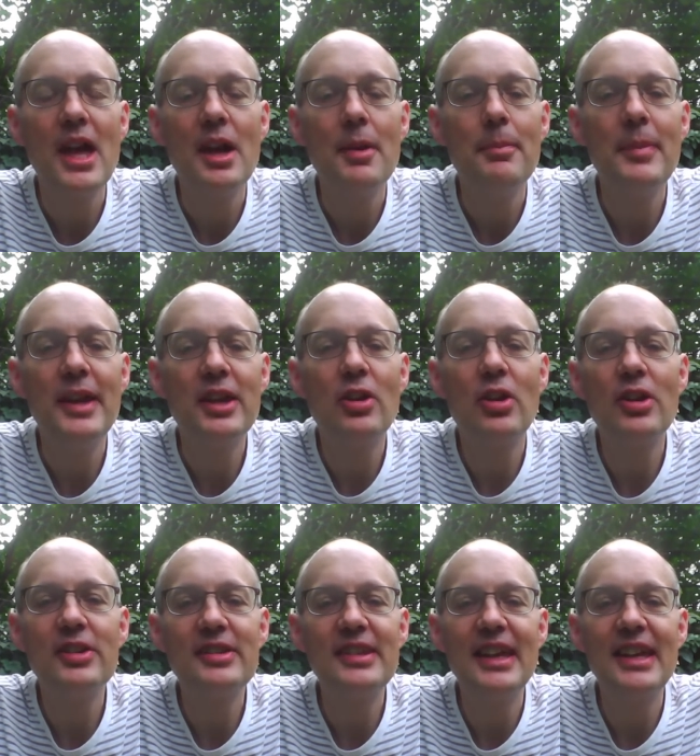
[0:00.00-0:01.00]
May God
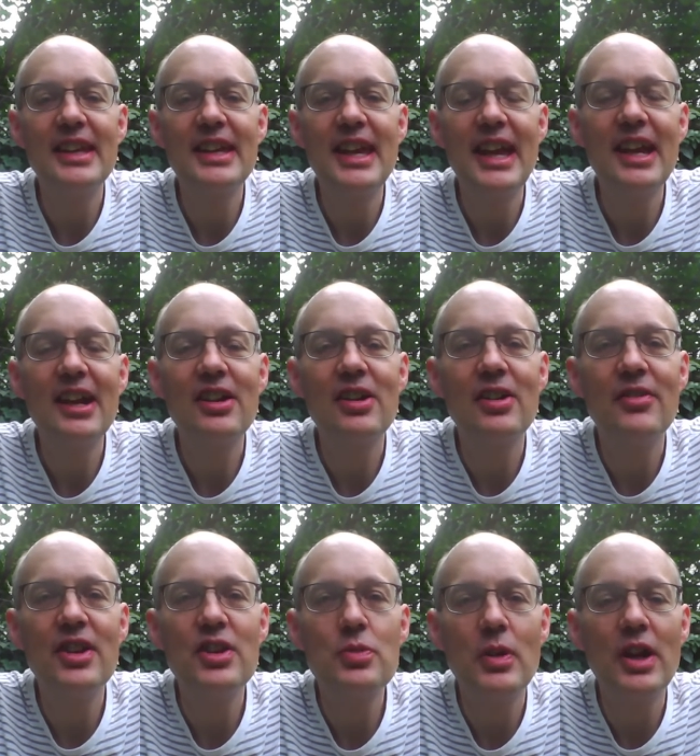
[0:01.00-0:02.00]
take care of
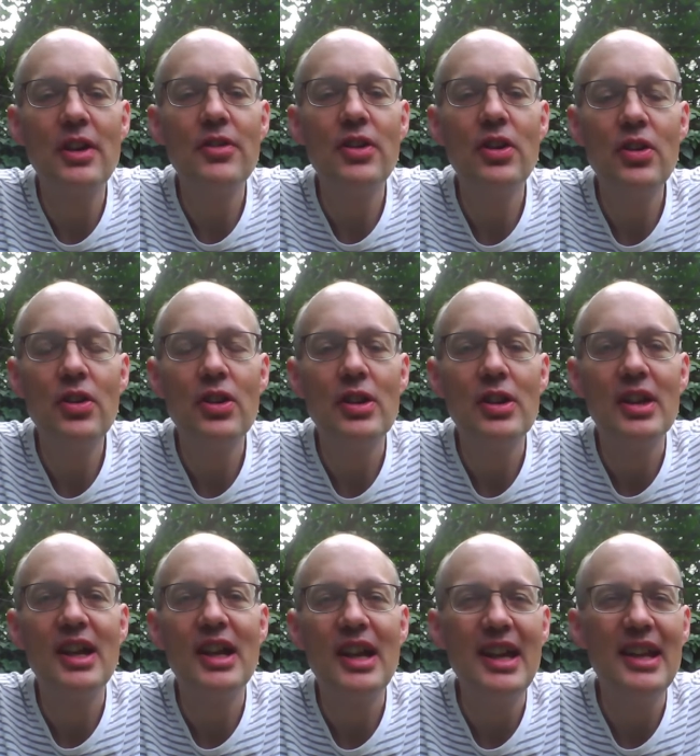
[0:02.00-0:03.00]
each one of you
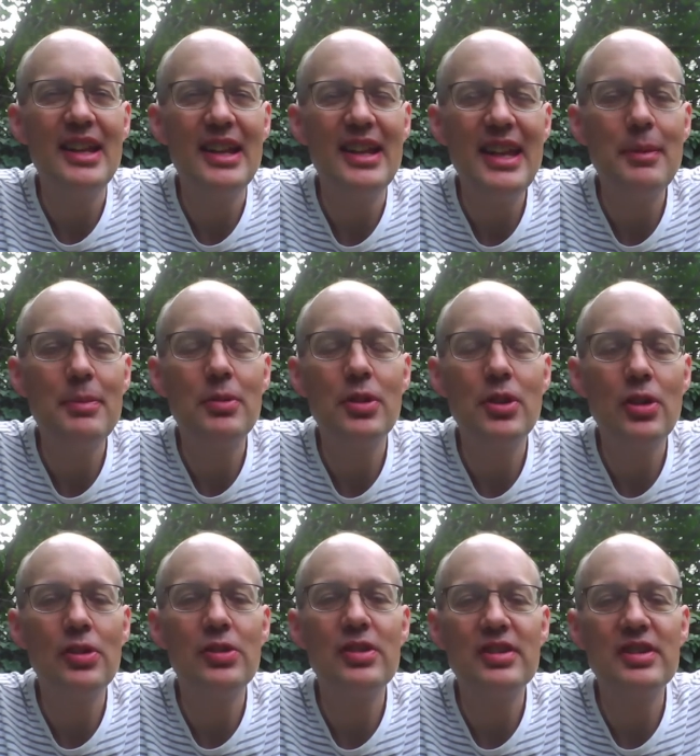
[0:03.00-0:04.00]
and enable you
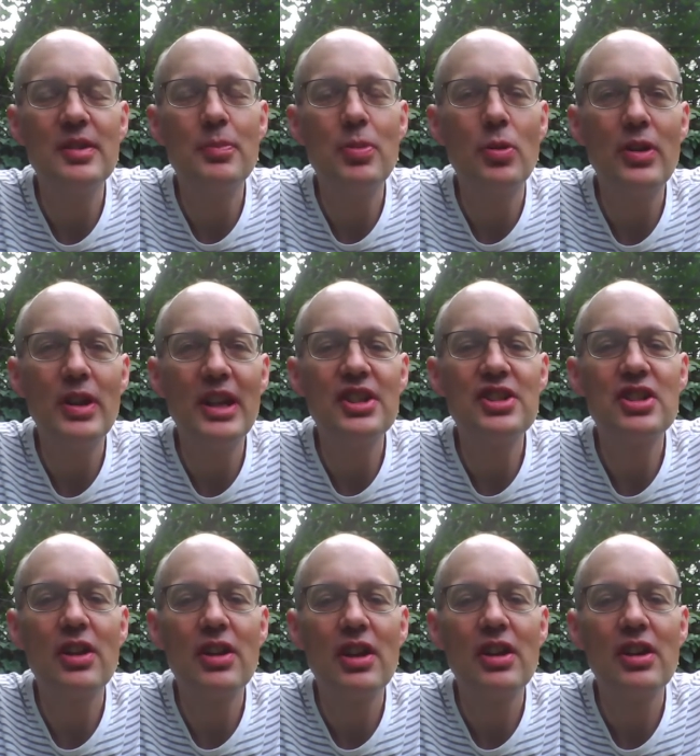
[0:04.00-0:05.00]
to support each
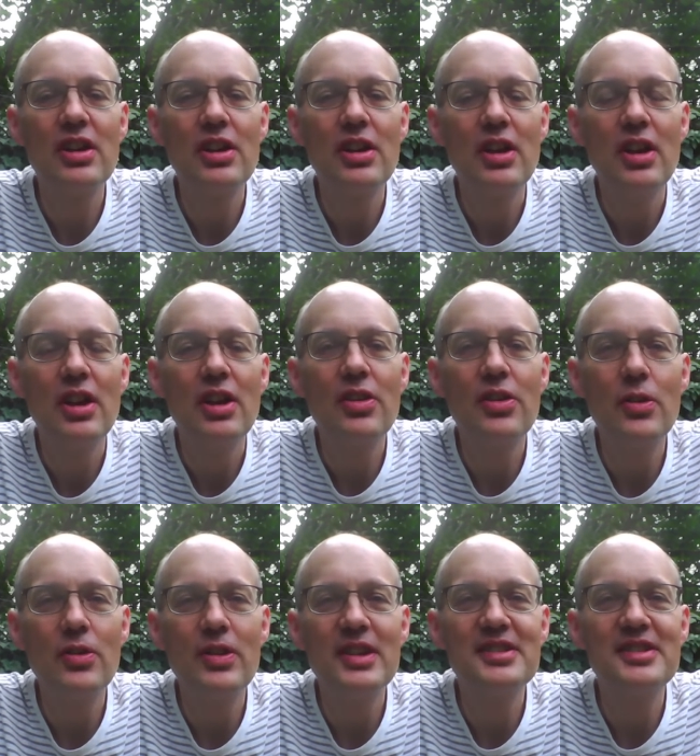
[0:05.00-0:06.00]
other through
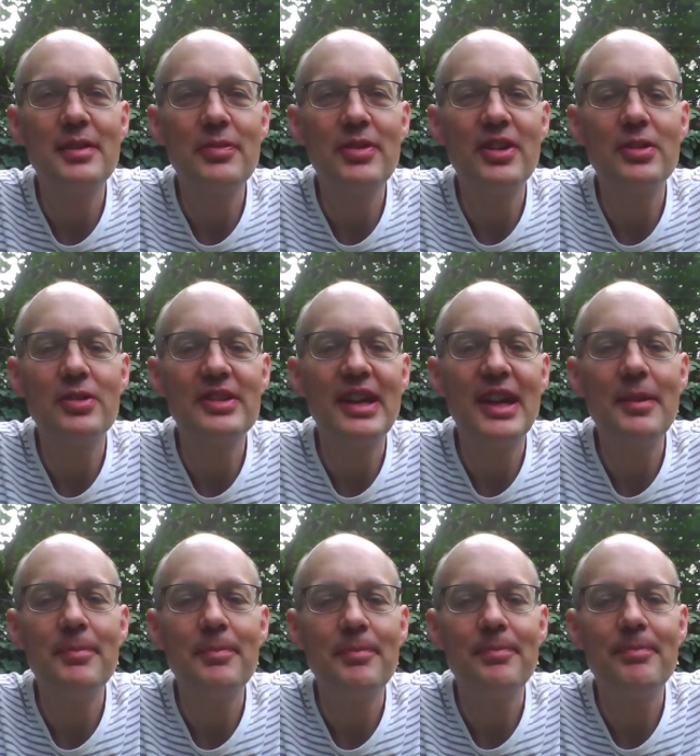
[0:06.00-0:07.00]
this difficult time.
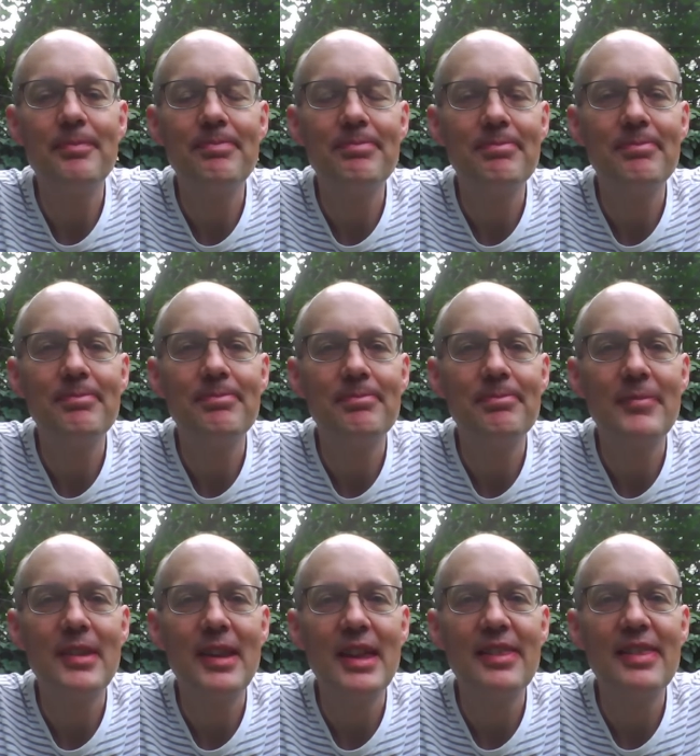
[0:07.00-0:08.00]

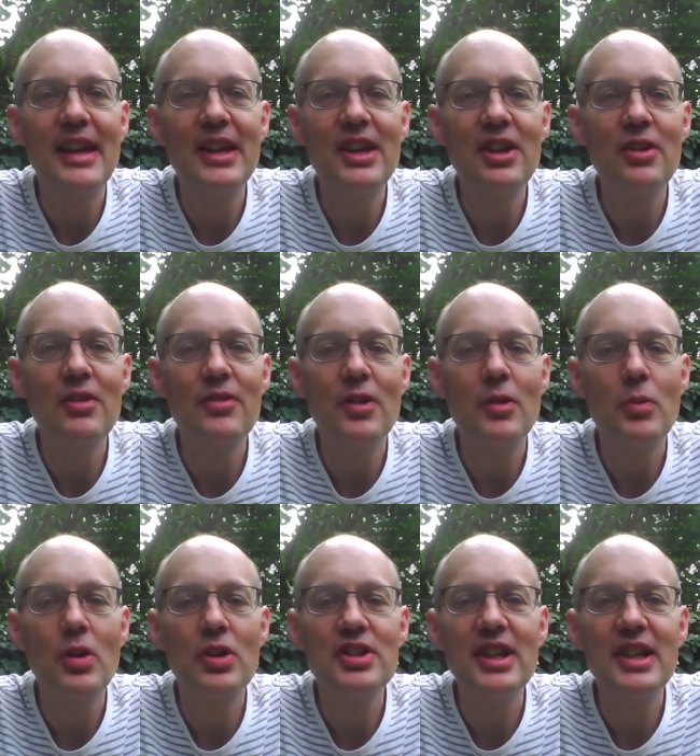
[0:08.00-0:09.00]
Thank you for
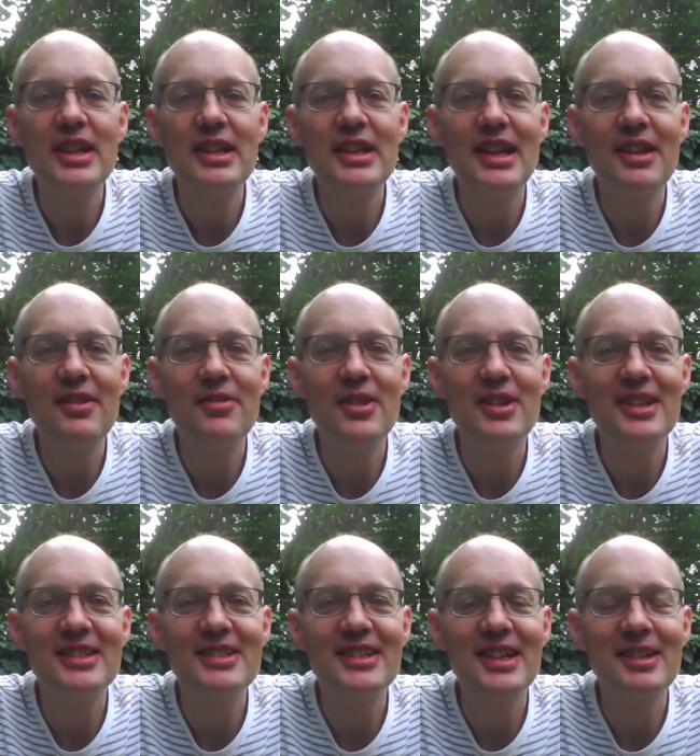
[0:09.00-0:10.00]
watching and for
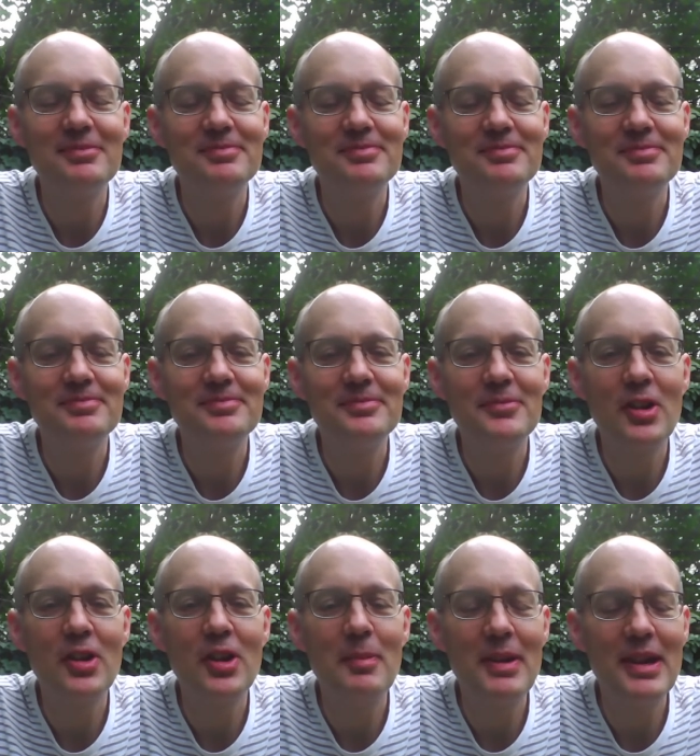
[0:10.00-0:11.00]
listening. All
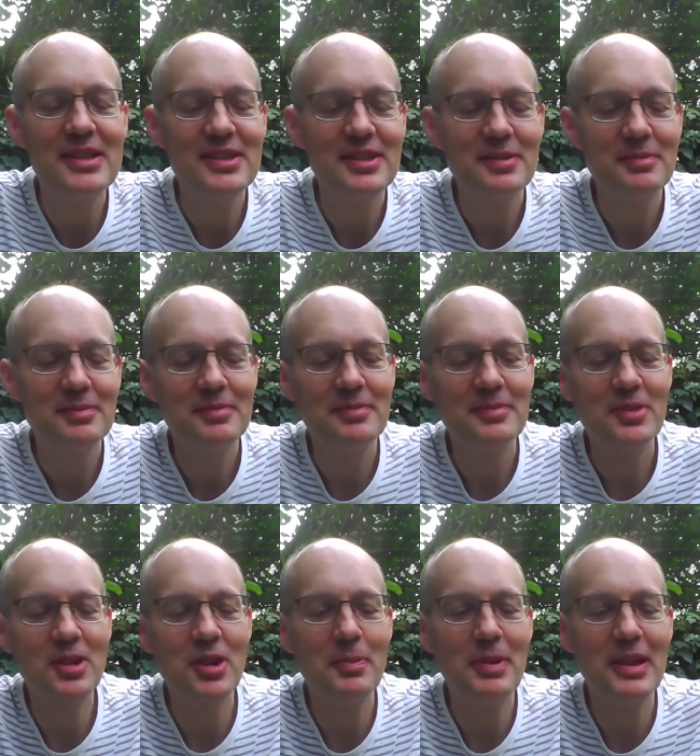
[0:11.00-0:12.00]
the best.
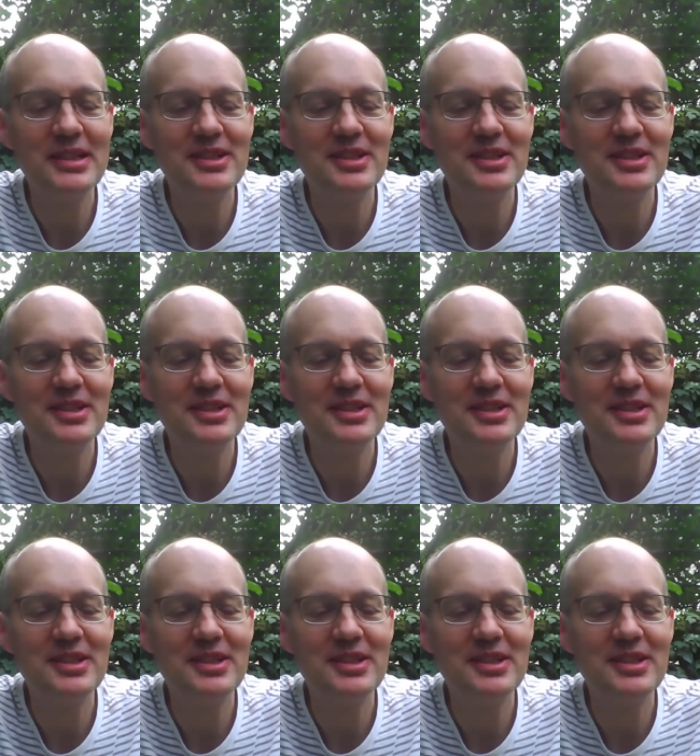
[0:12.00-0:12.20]
God bless.